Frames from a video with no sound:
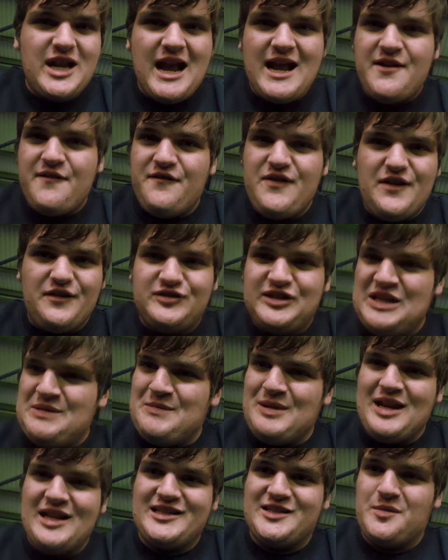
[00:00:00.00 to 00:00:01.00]
10-15
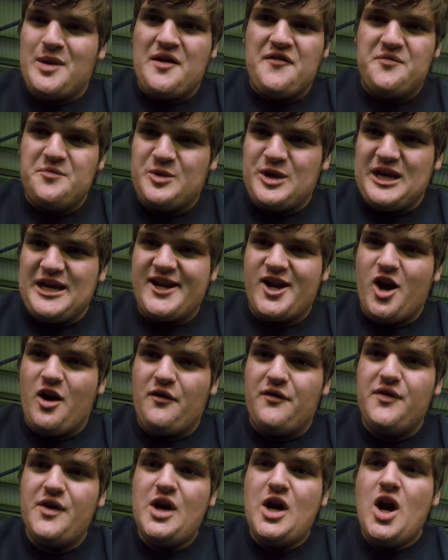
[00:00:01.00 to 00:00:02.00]
minutes away from kickoff.
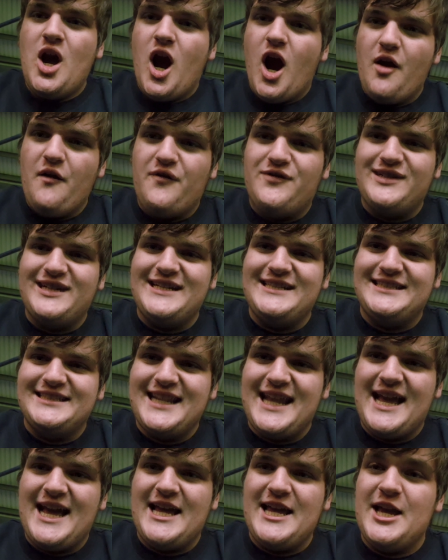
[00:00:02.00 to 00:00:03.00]
Hopefully
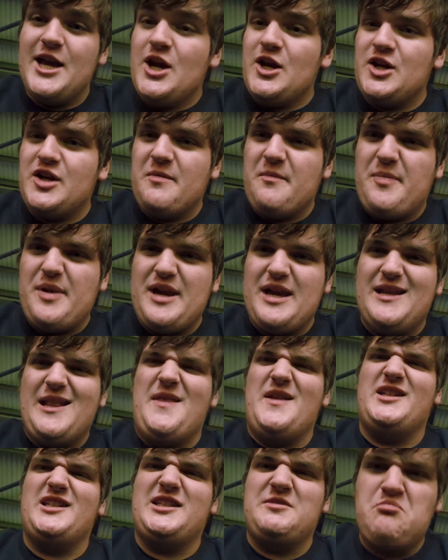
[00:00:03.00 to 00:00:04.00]
today can be
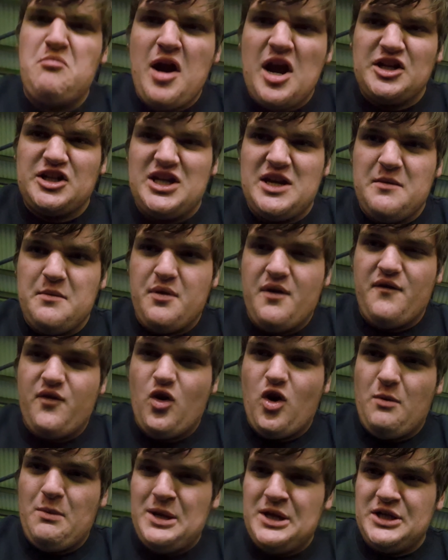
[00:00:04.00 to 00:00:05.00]
another smashing
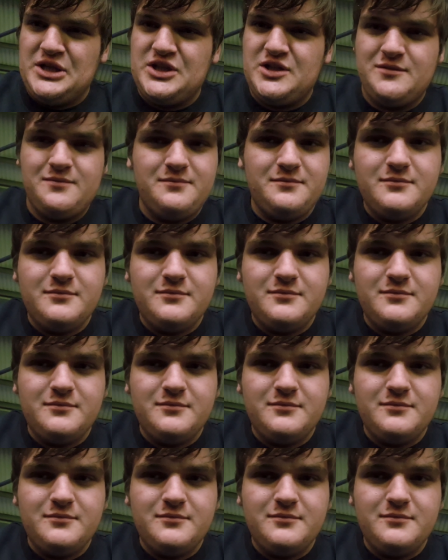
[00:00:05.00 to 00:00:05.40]
performance.